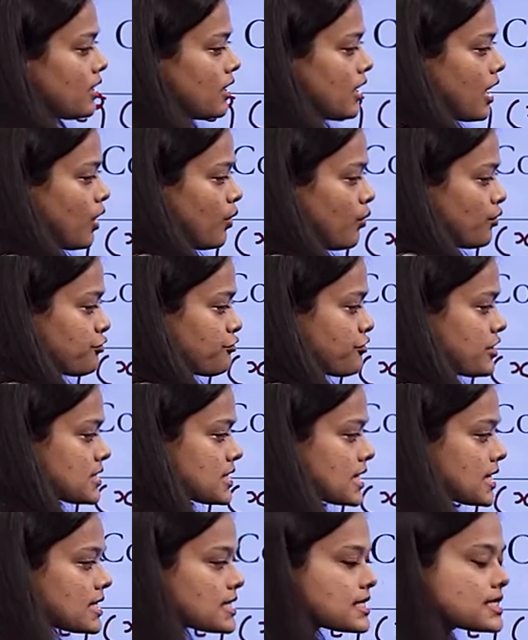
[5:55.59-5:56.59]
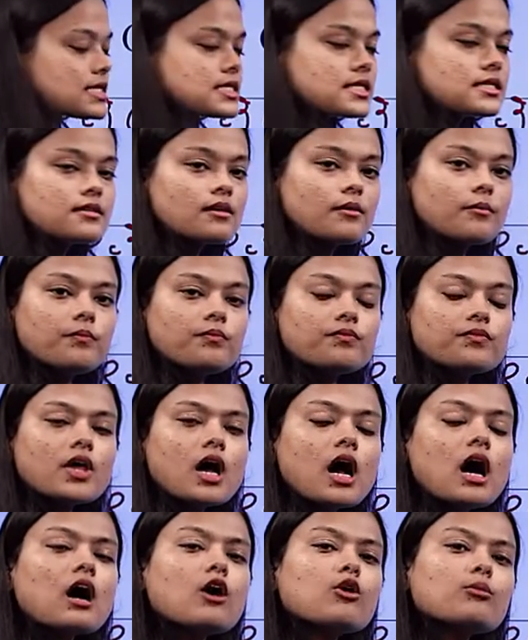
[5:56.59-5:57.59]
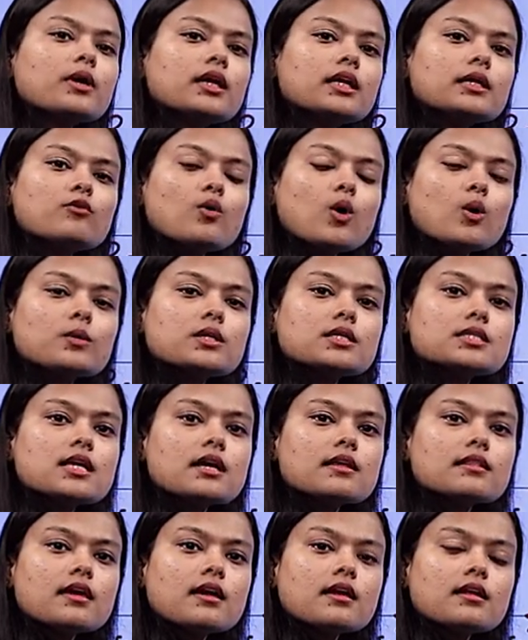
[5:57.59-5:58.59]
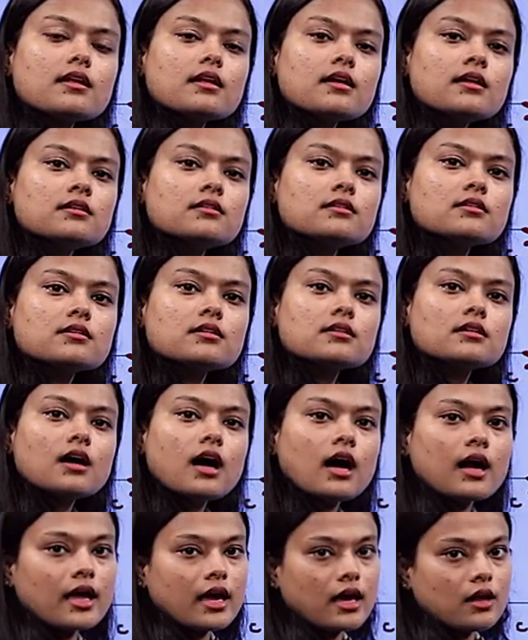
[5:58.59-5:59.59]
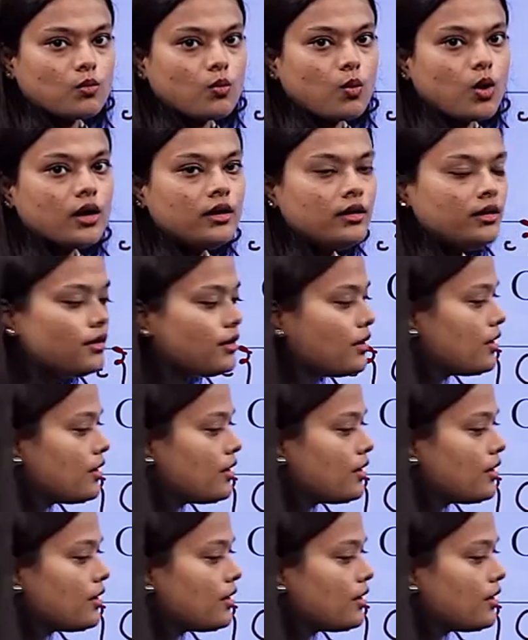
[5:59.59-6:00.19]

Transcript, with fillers: Now, physics. How many vowels are there in it? Again 1